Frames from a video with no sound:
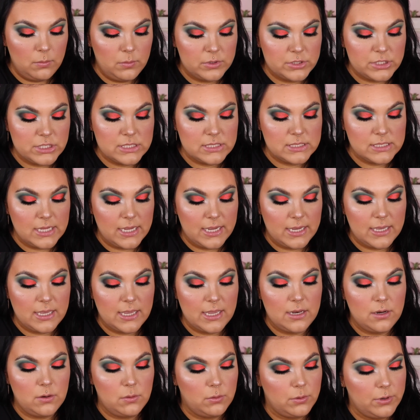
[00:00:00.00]
which is
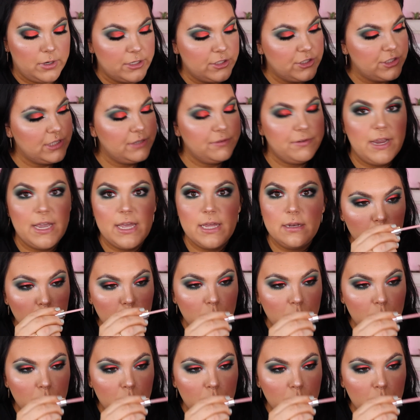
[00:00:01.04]
like an orangey red.